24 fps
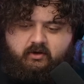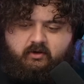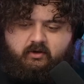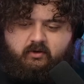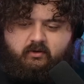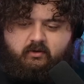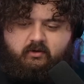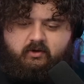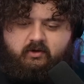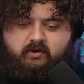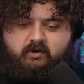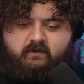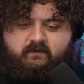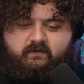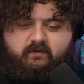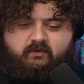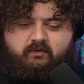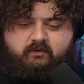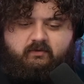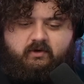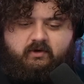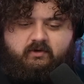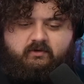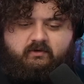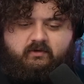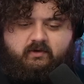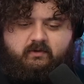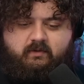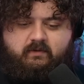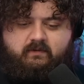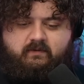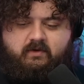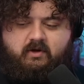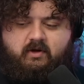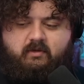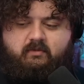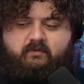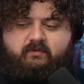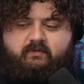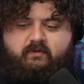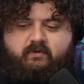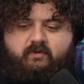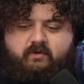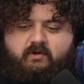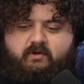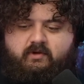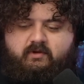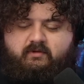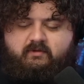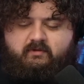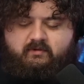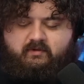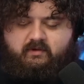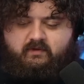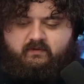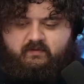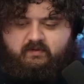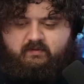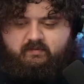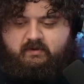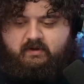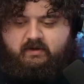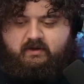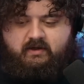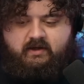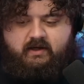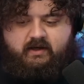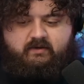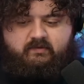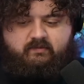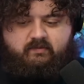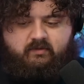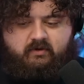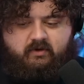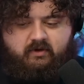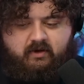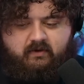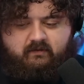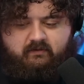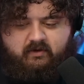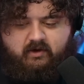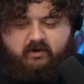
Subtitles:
were going a different direction that we've gone before on this podcast. When you have an